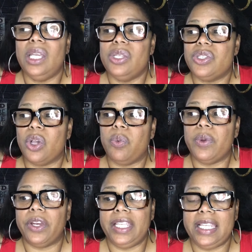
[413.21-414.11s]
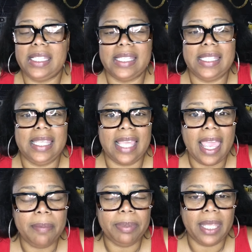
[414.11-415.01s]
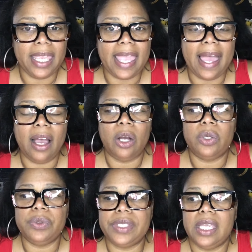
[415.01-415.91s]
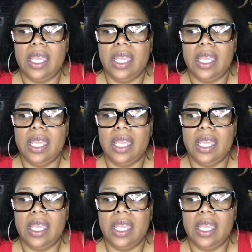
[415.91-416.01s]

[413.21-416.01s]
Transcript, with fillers: So we're going to get to see that play out.